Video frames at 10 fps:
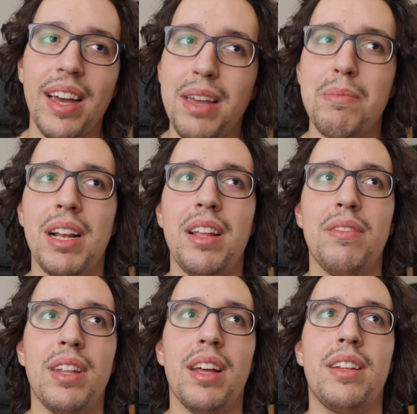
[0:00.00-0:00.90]
I
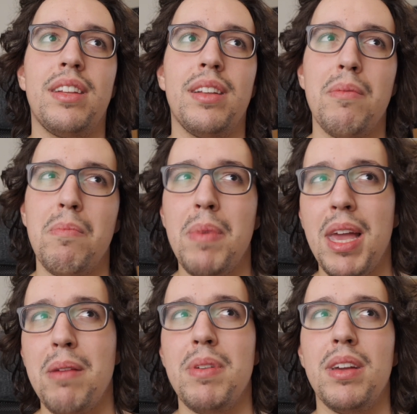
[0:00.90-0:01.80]
believe that
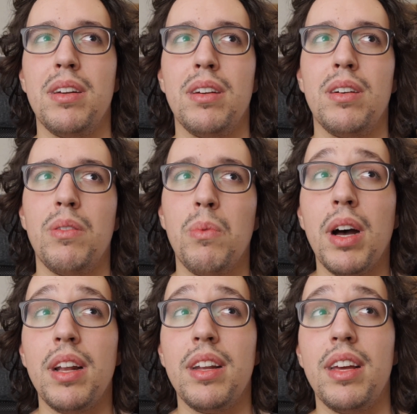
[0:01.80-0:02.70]
maybe
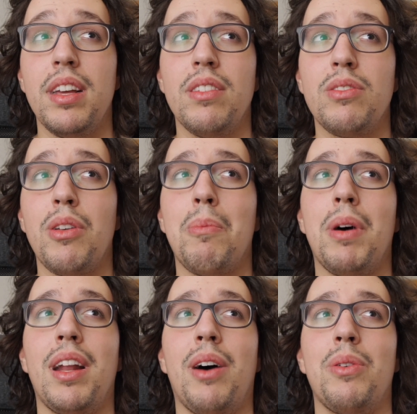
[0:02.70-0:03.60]
one day
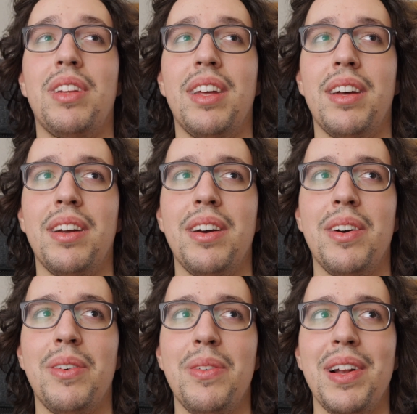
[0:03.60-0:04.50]
someone out there
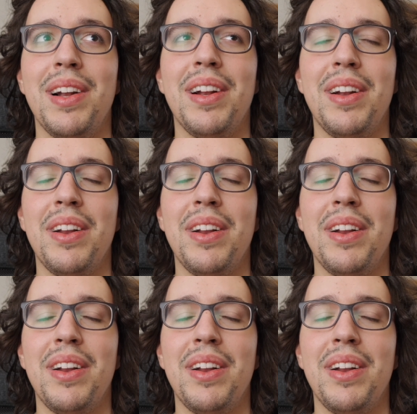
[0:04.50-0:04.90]
will